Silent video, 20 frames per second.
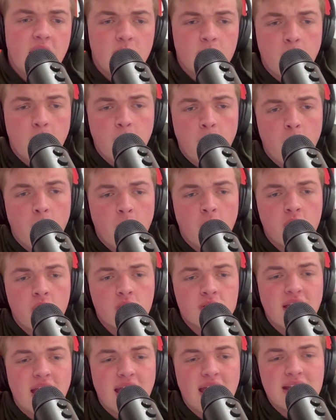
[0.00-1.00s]

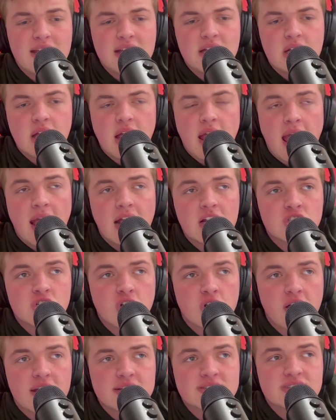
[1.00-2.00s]
Memorial Day at
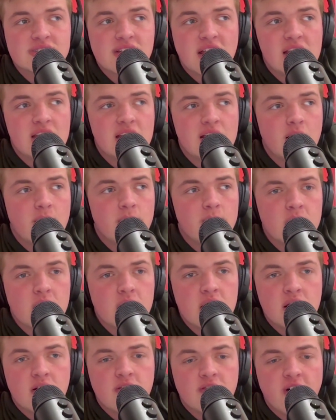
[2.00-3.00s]
Gillette Stadium
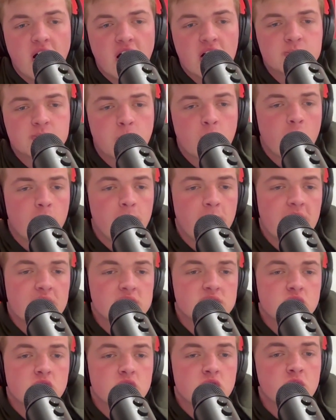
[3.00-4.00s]
in Foxborough,
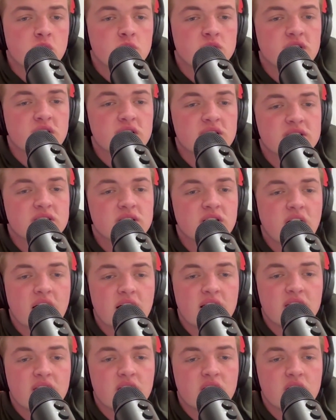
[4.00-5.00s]
Massachusetts.
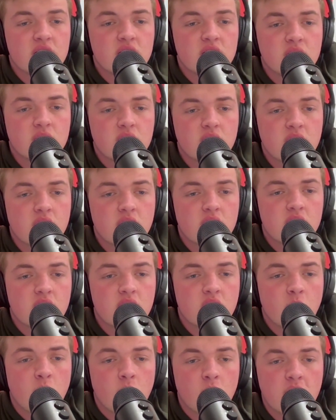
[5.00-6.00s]
I think
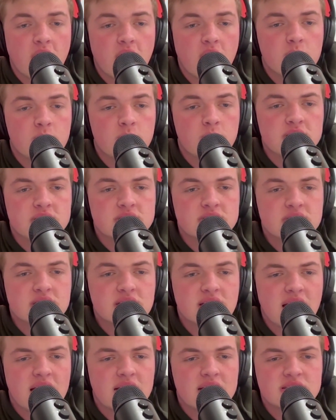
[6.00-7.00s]
Cornell and
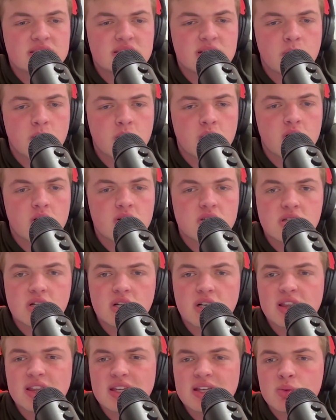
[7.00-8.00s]
Princeton kind of similar
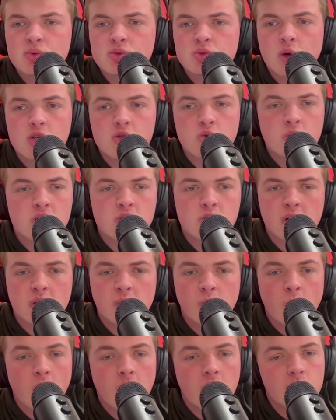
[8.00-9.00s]
to I think it was
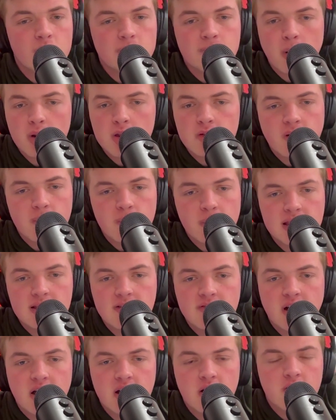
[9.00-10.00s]
2021 when both of them made
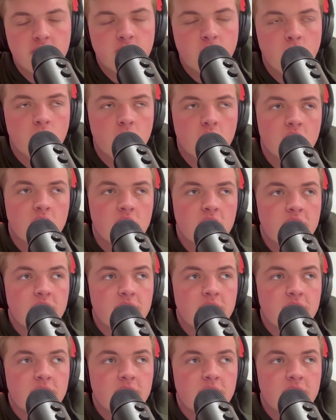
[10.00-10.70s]
the Final Four.